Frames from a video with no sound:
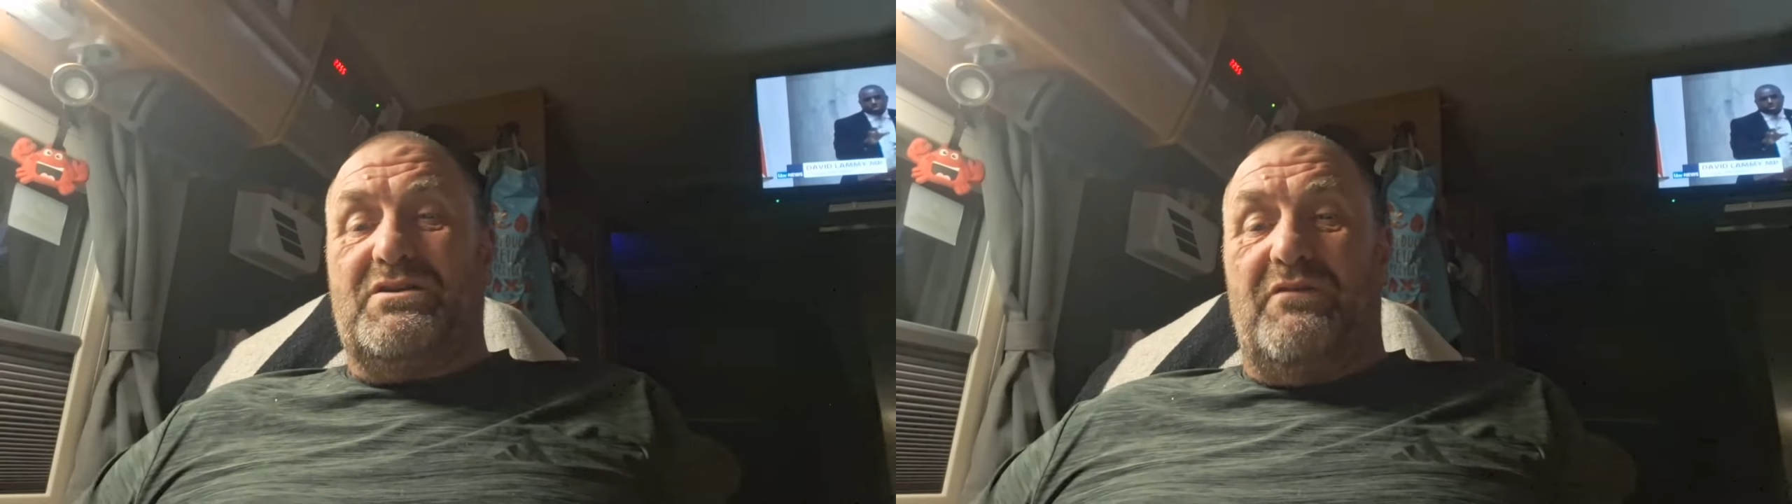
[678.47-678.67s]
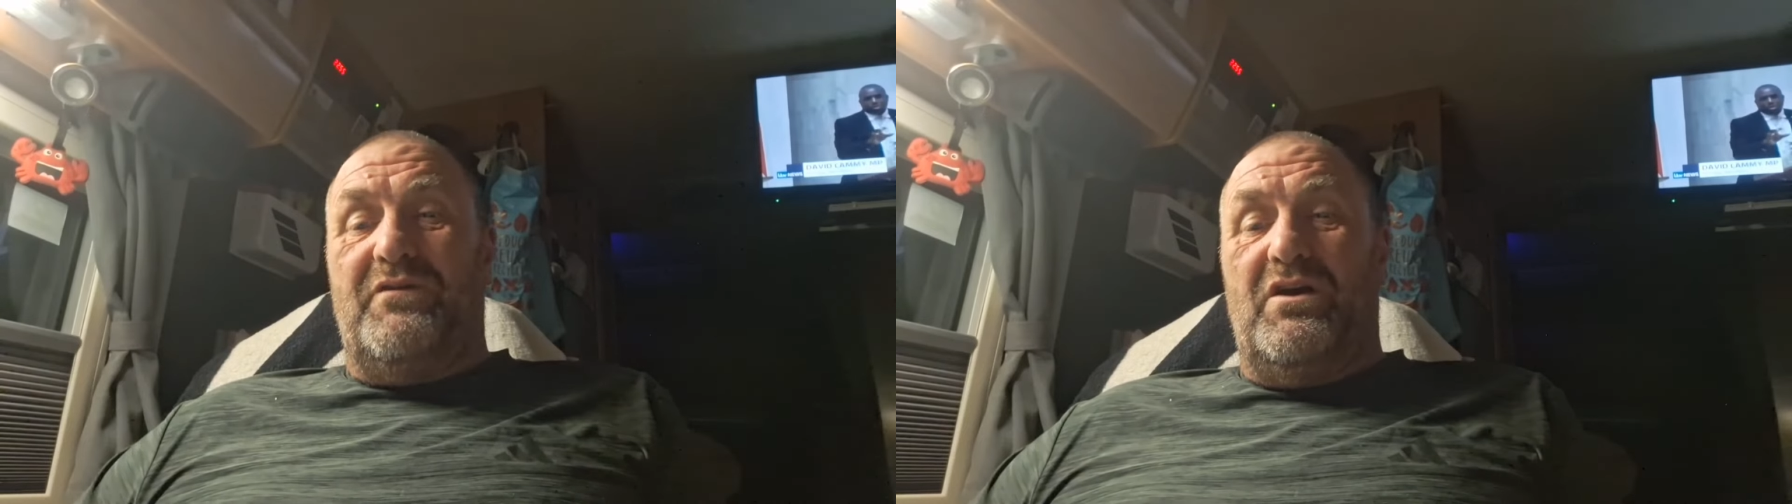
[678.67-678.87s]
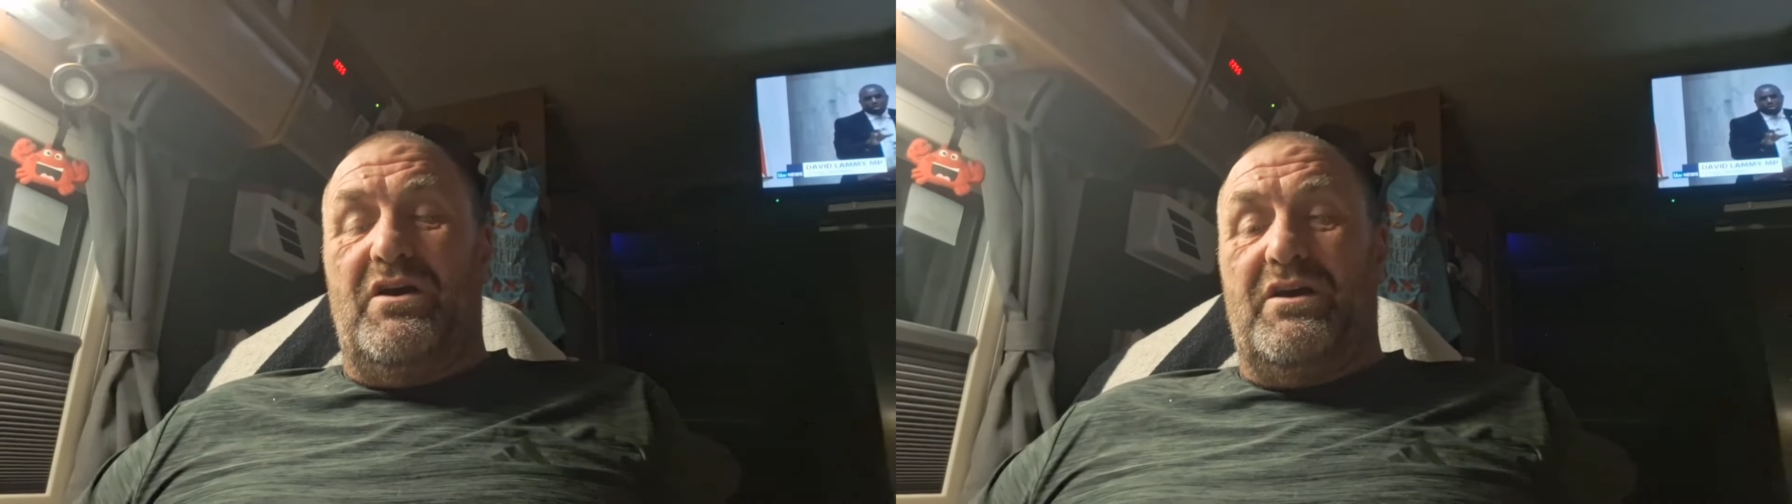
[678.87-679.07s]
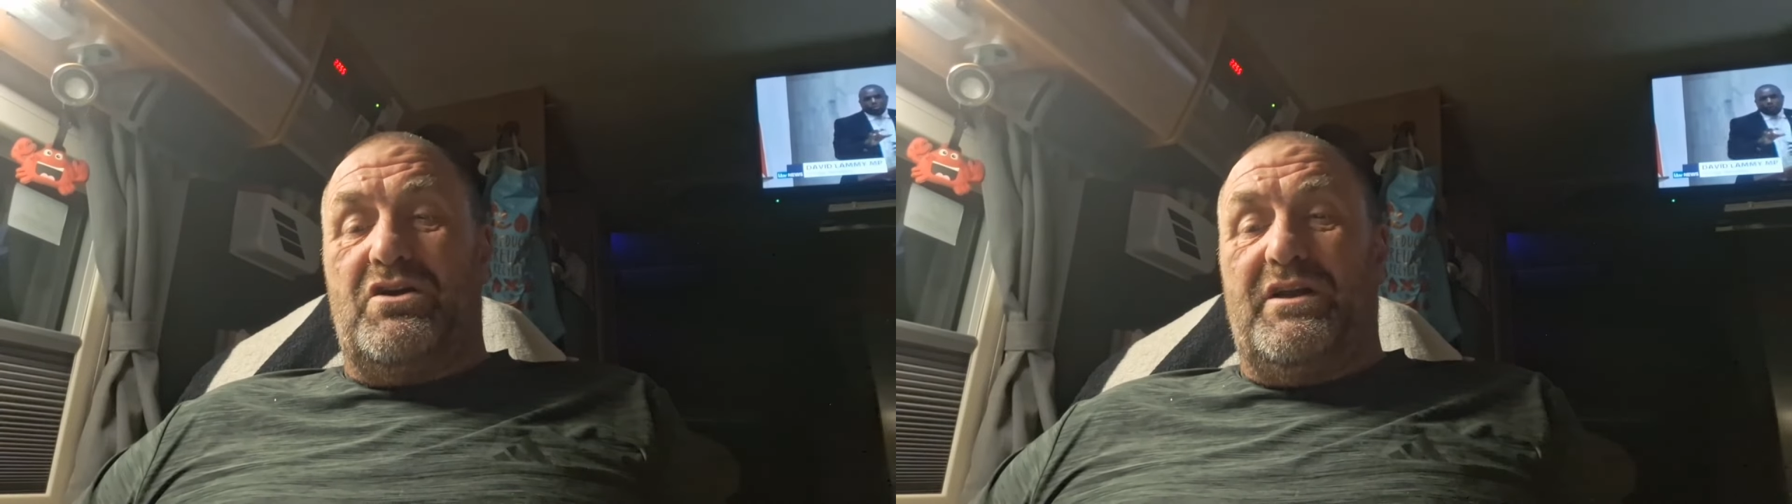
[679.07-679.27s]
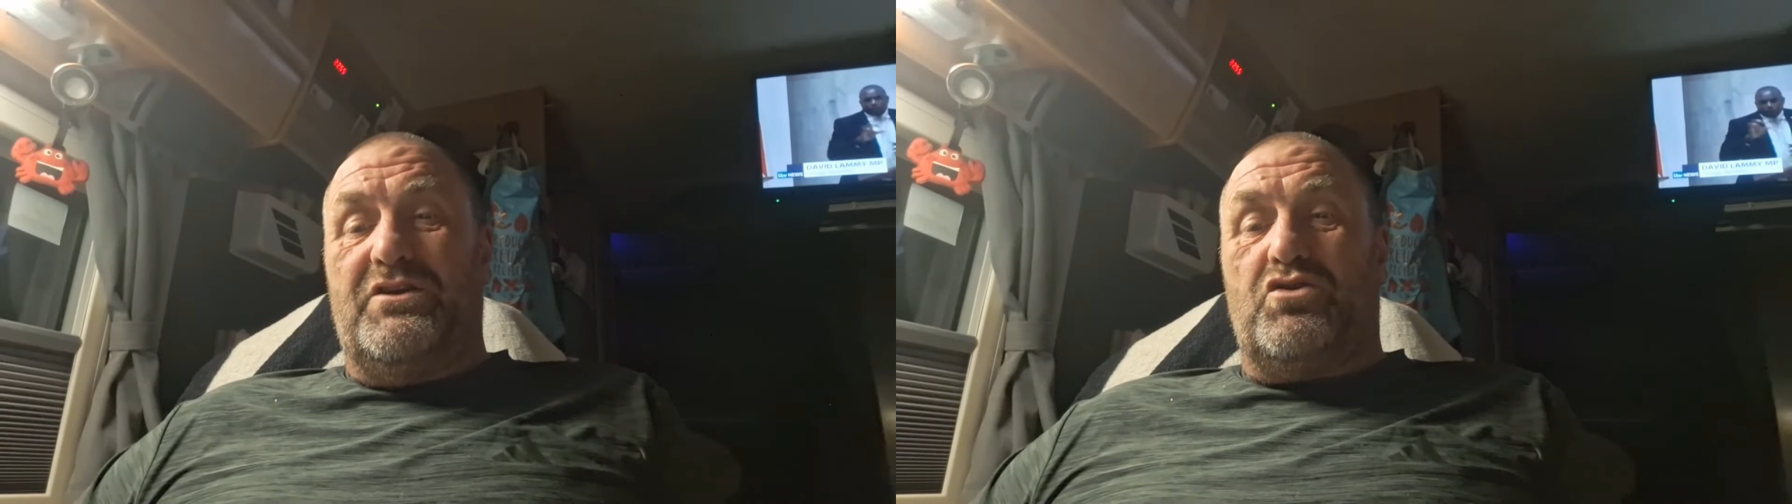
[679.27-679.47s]
have uh,
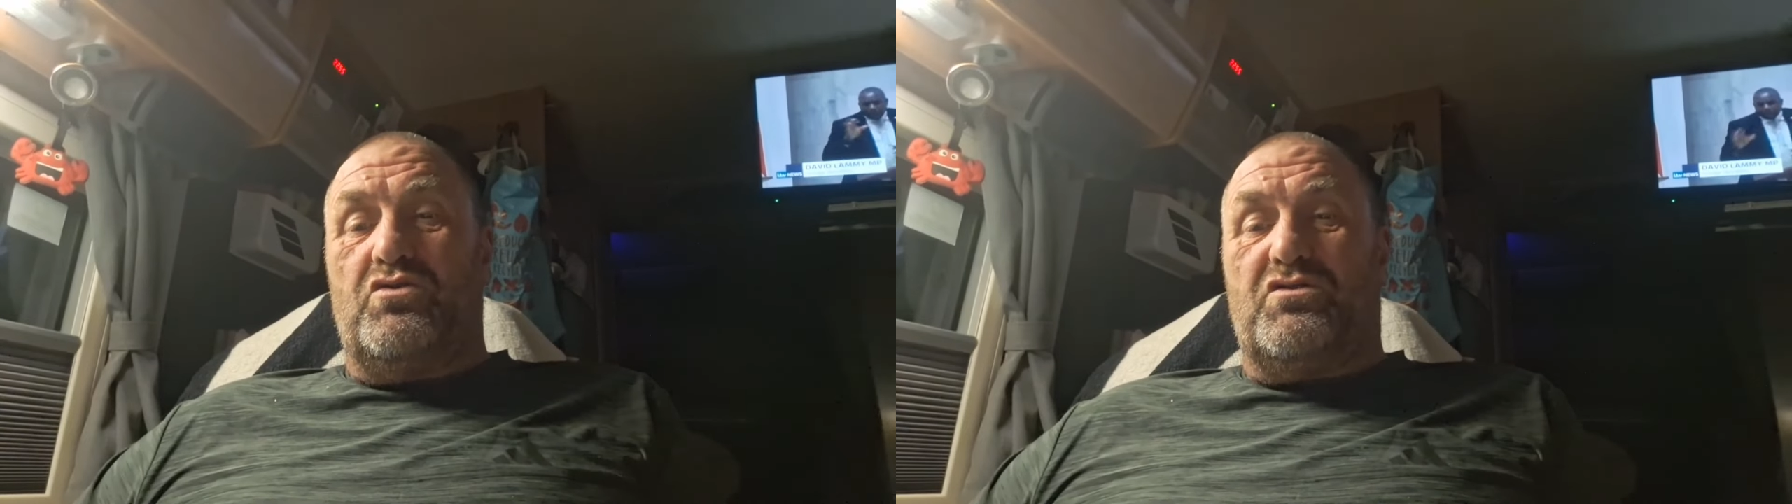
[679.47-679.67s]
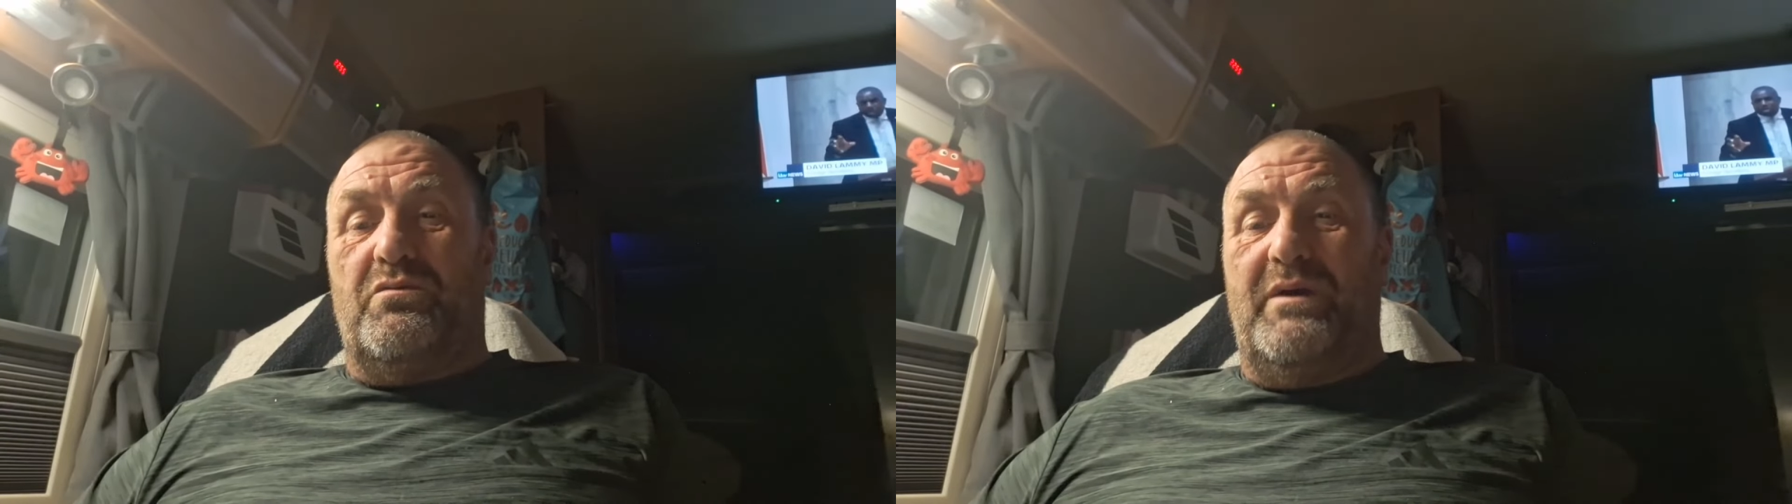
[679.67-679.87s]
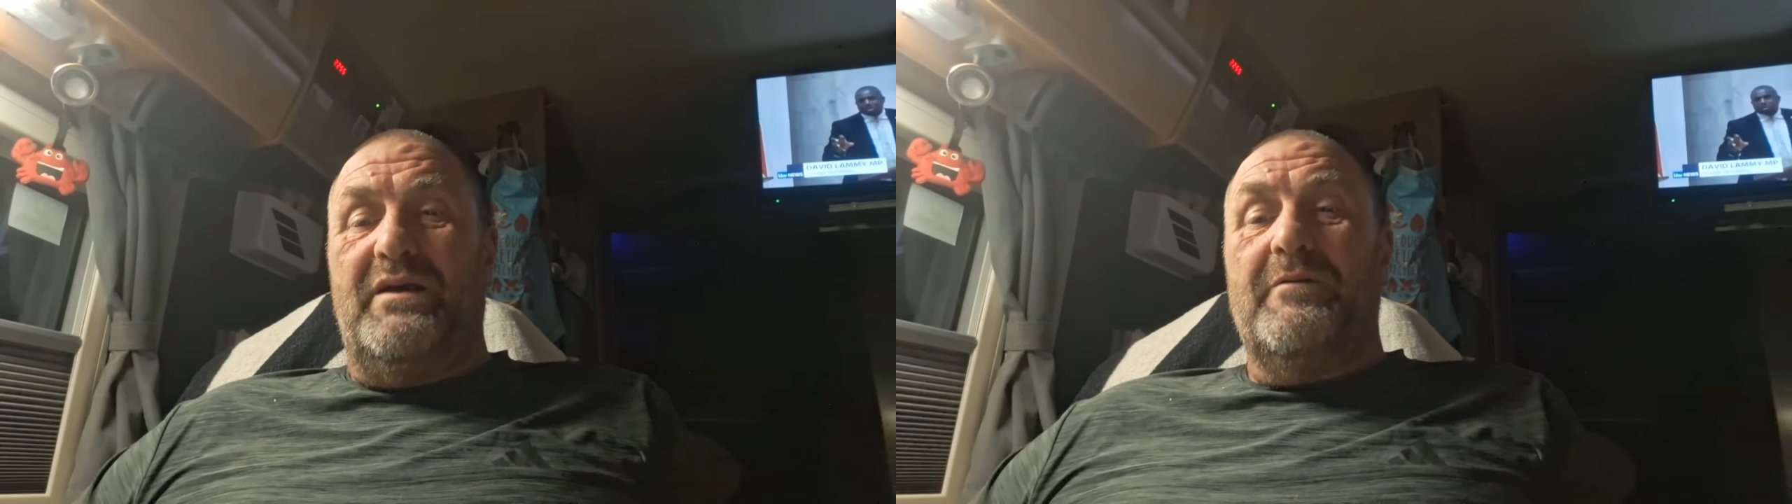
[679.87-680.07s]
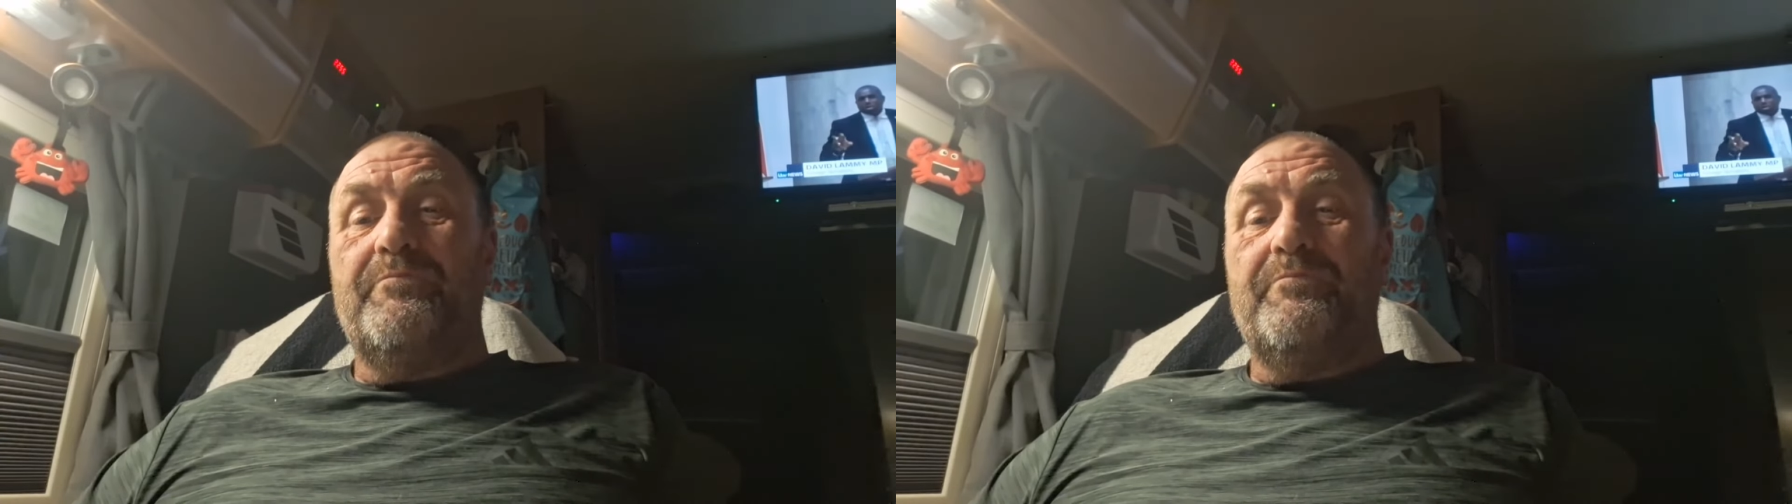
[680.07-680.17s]
got in touch with me.